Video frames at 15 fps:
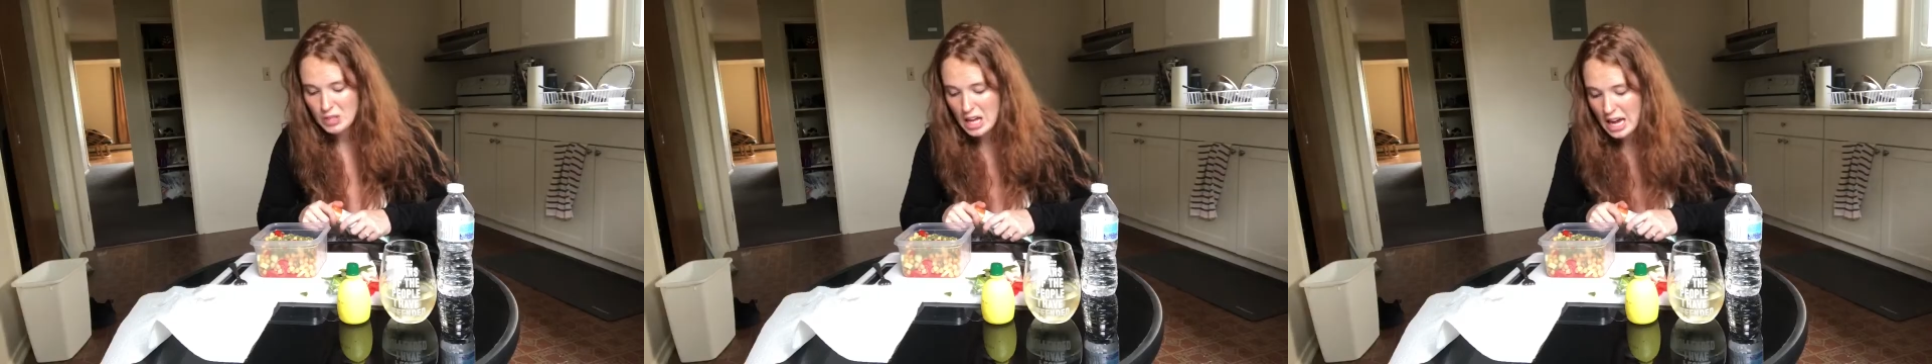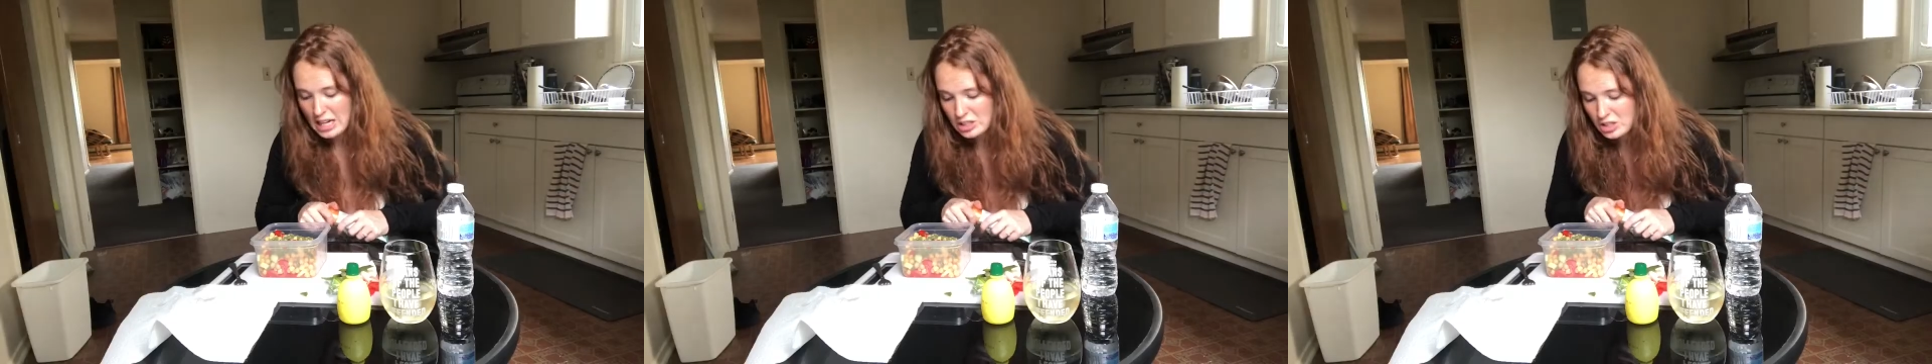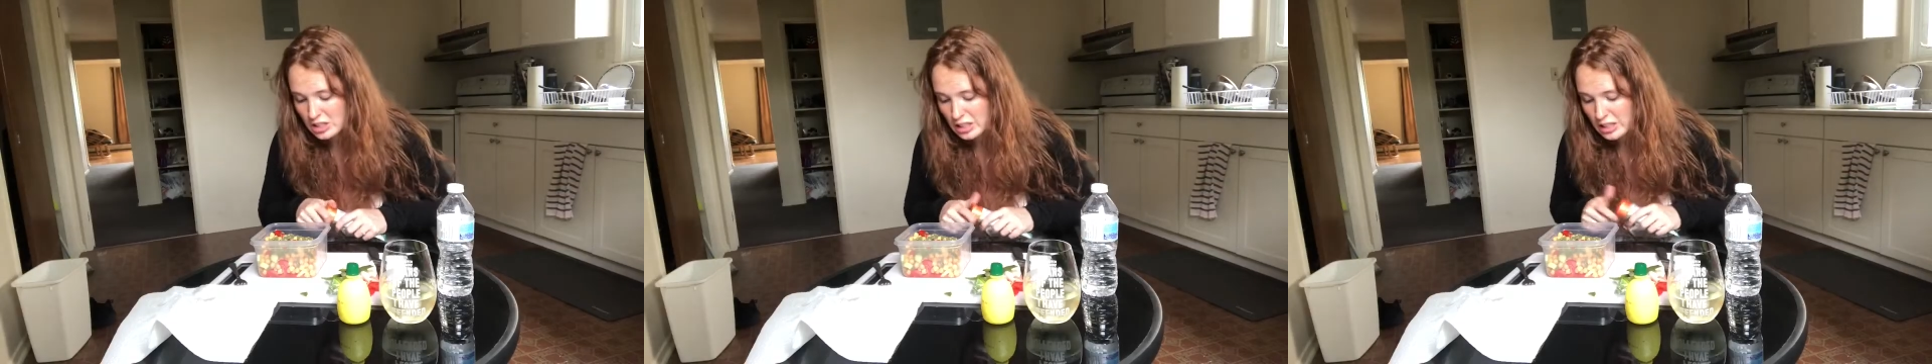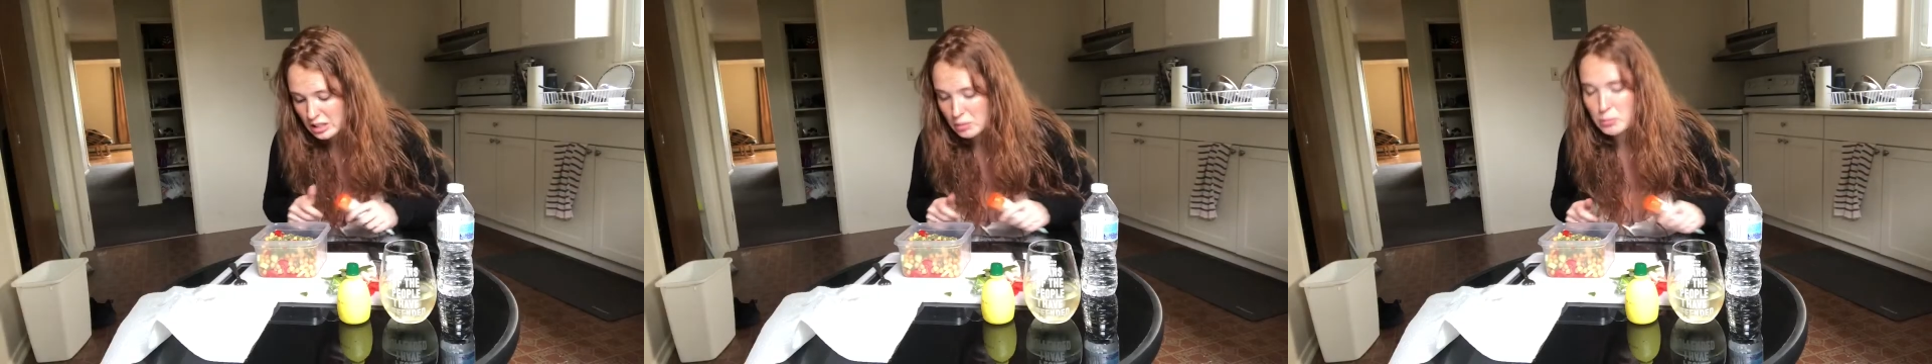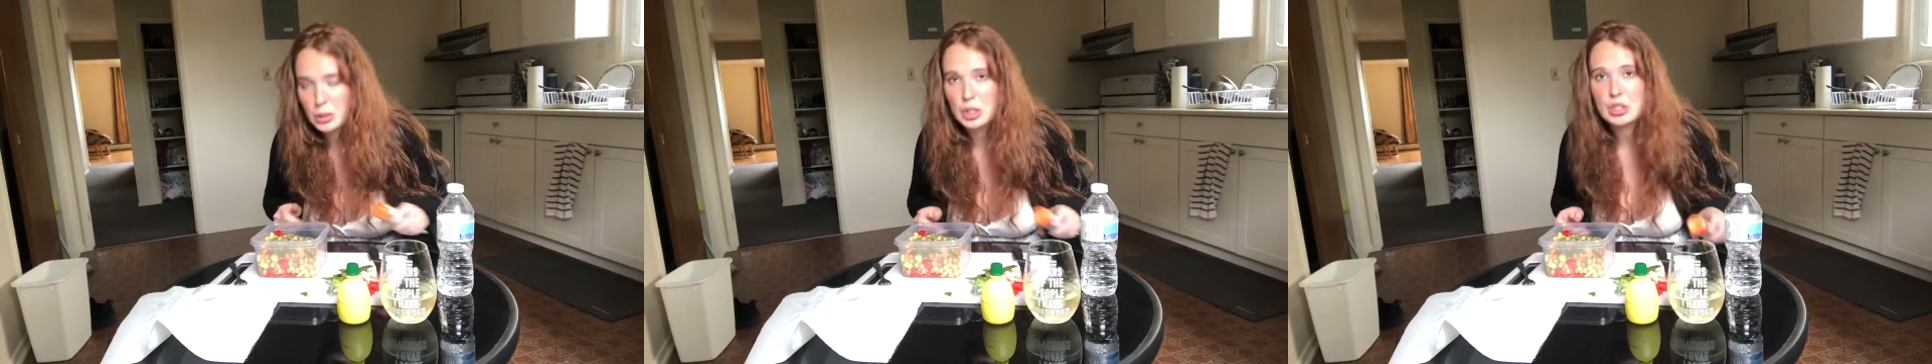actually like
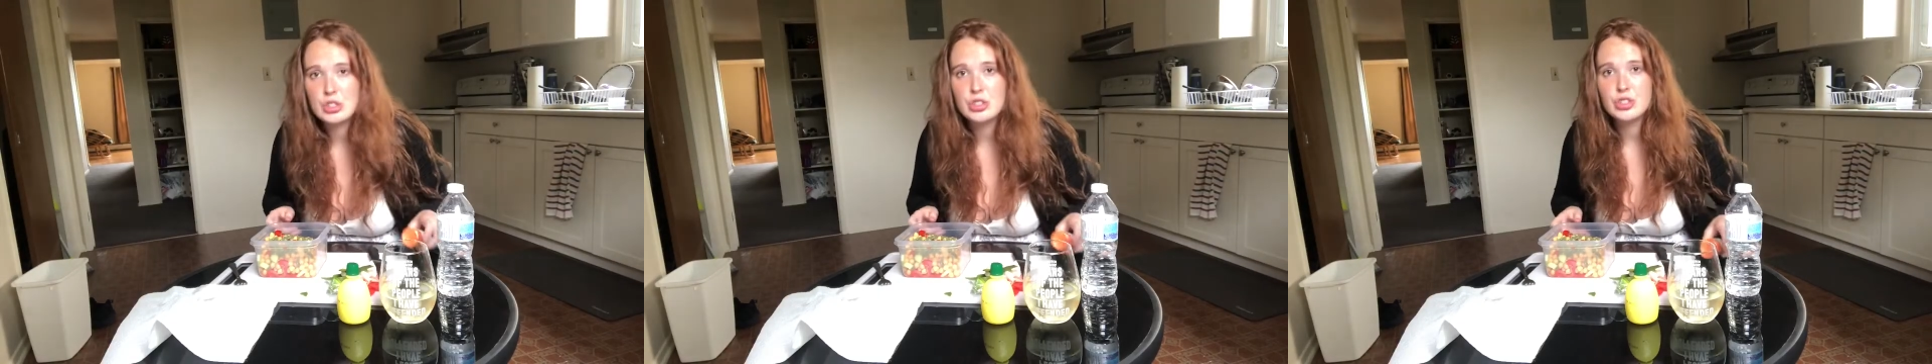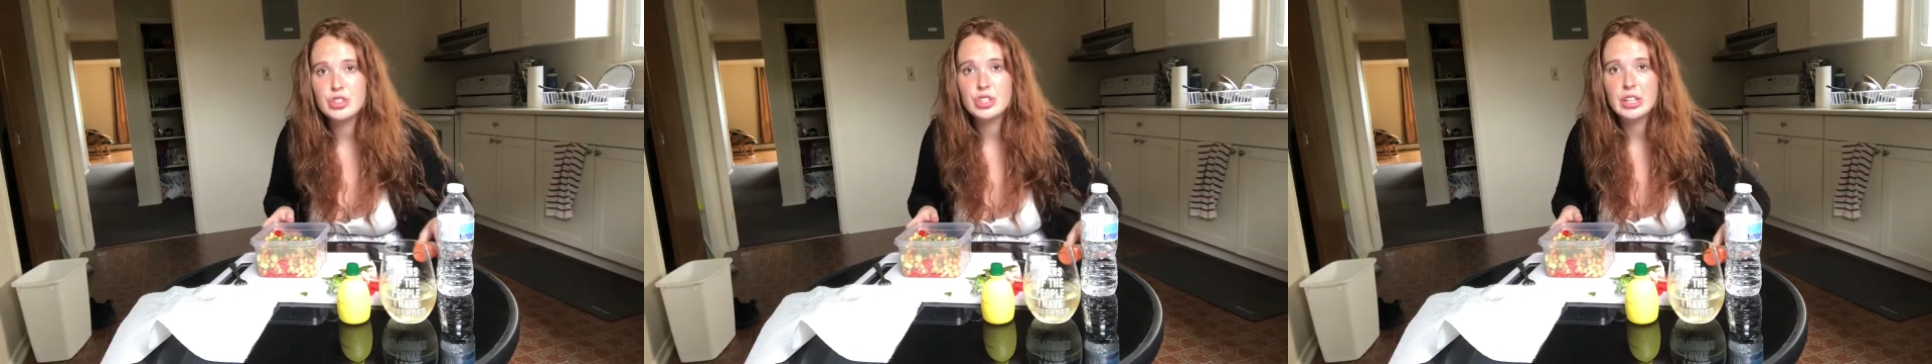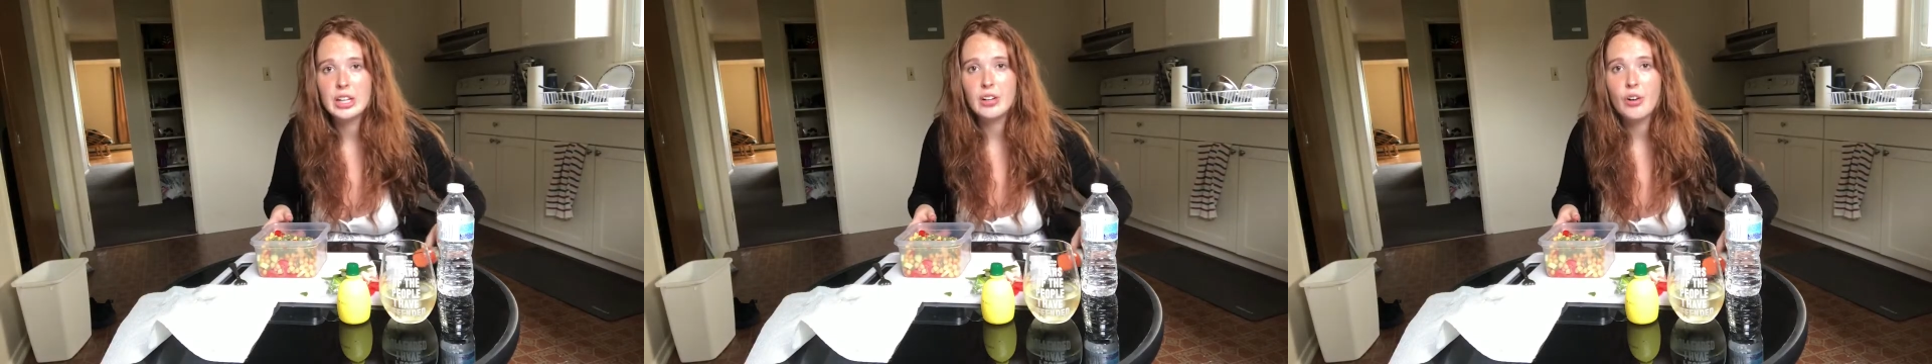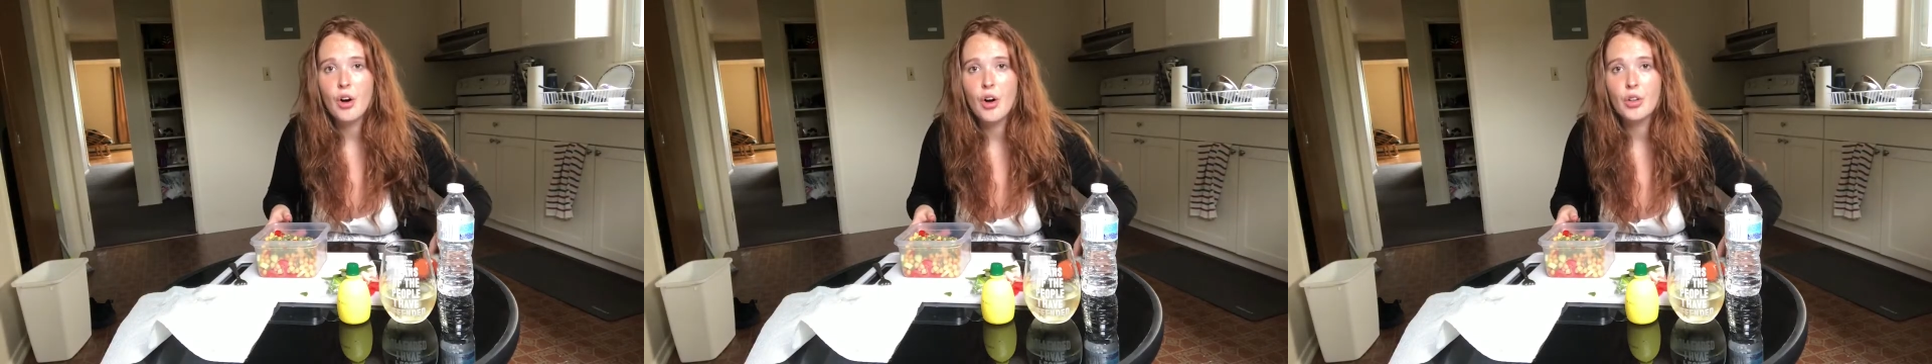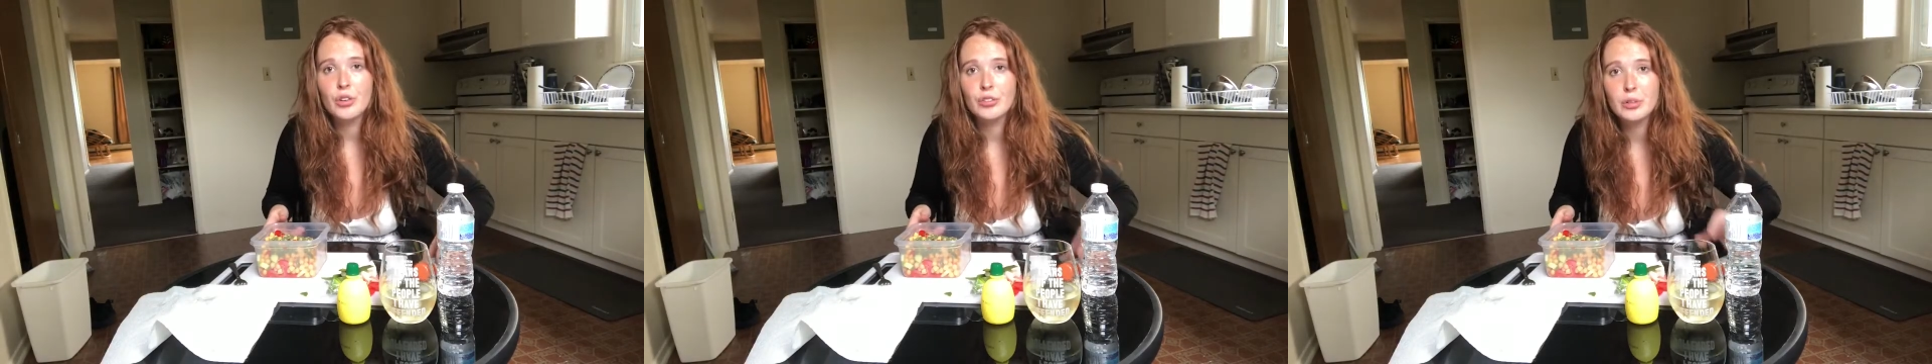a bird just shit
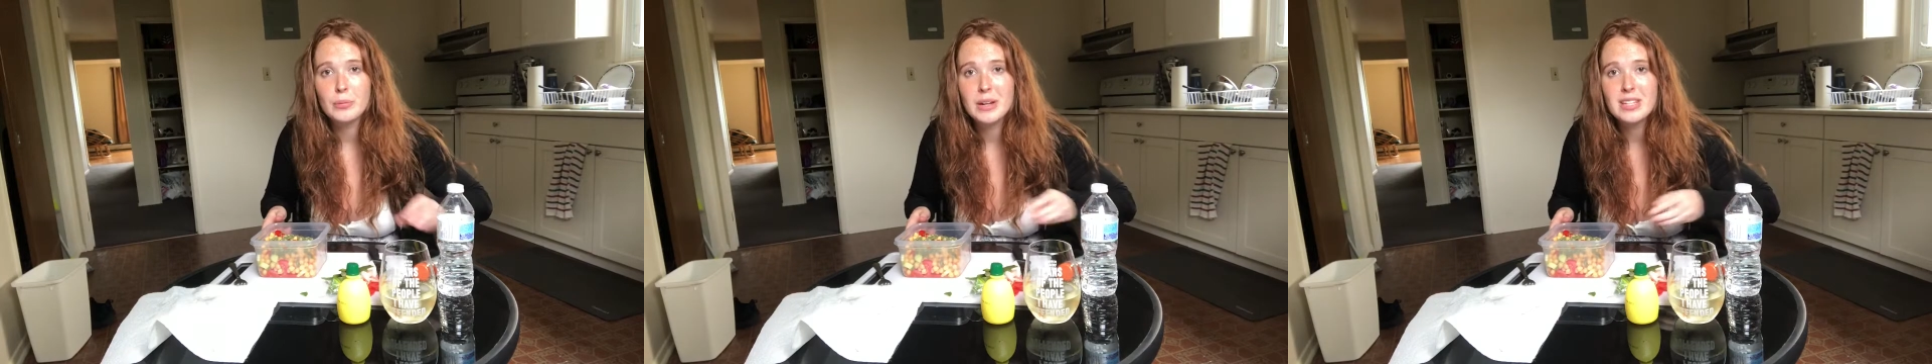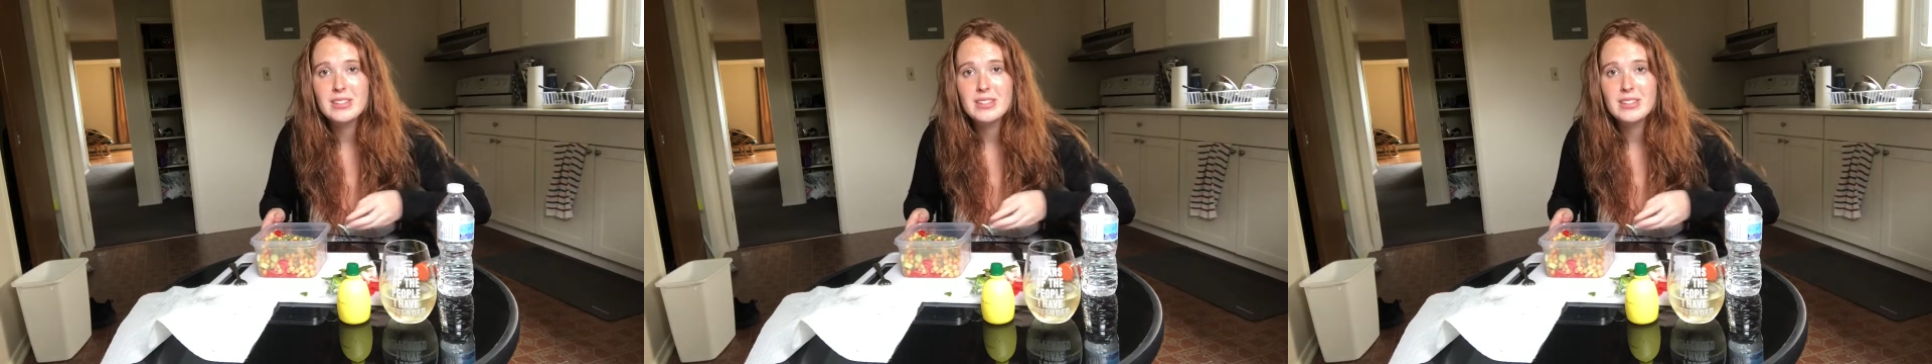all over my